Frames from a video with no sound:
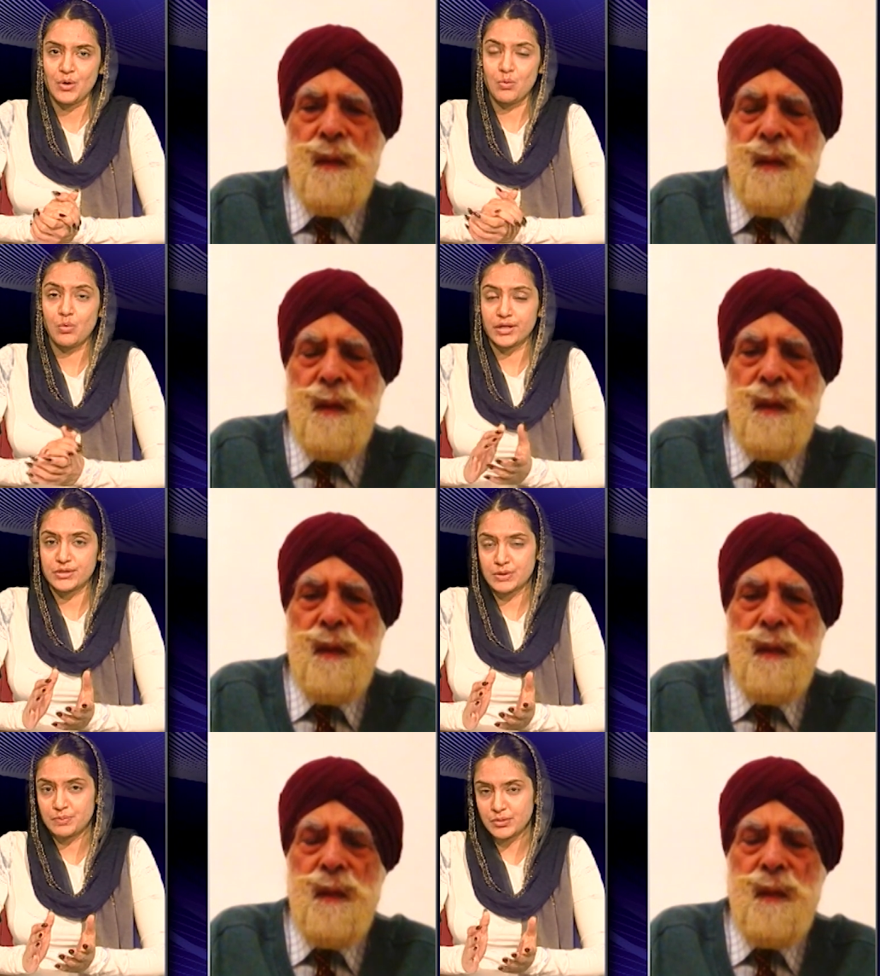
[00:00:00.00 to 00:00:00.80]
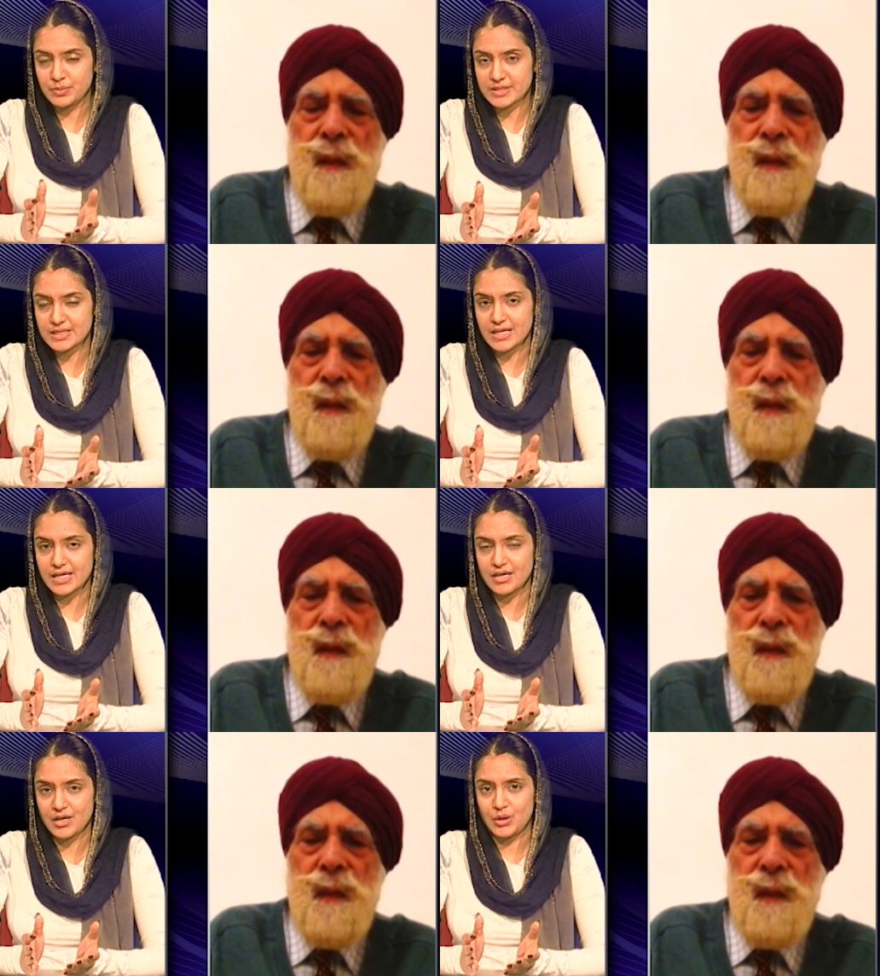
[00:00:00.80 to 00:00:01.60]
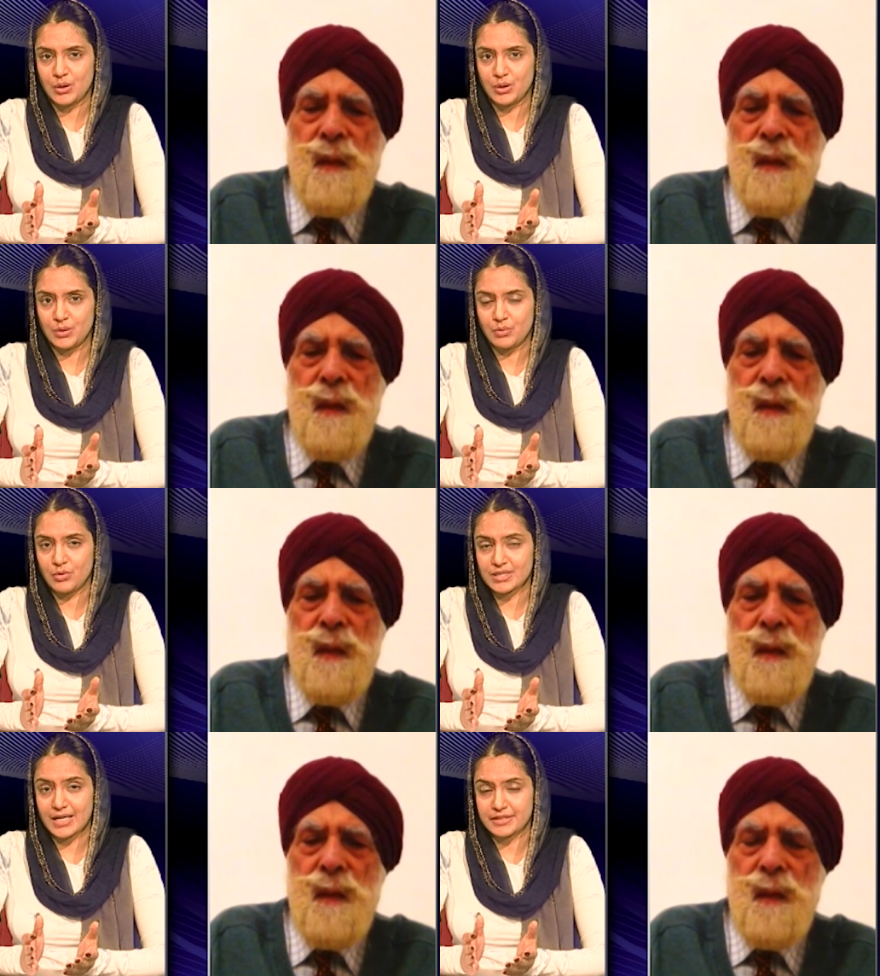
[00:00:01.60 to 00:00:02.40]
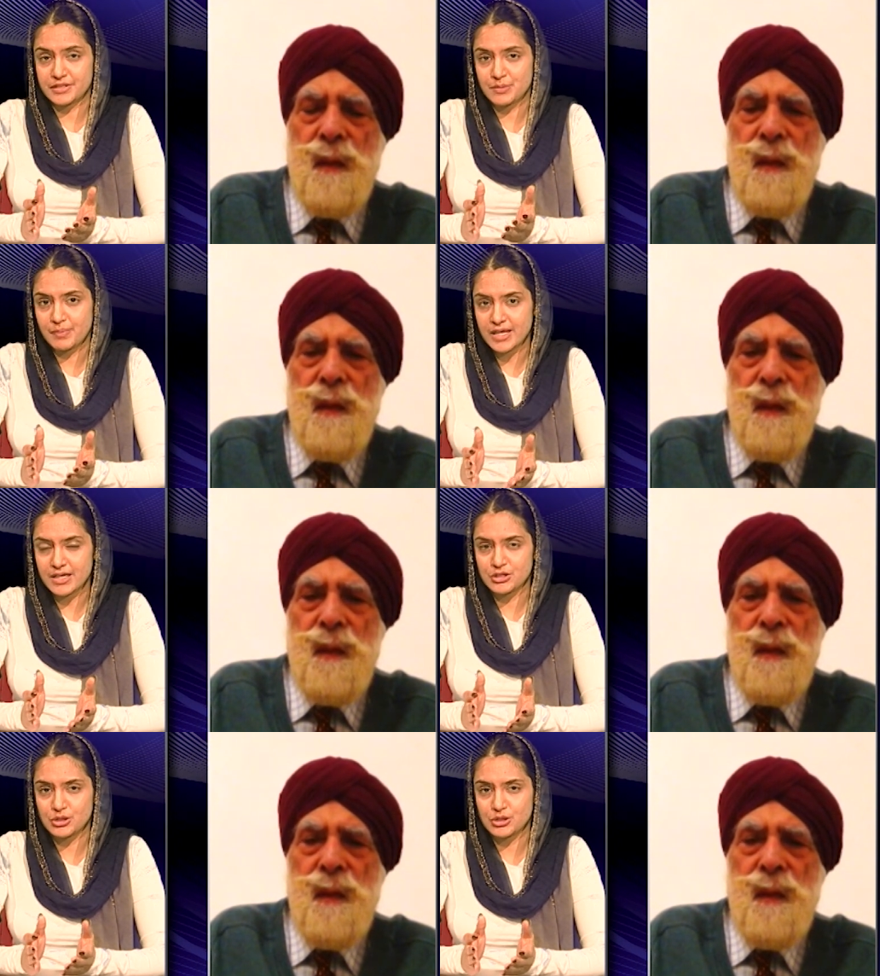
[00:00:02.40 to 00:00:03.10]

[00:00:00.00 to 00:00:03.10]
Speaker 1: white supremacy uh, was at its peak,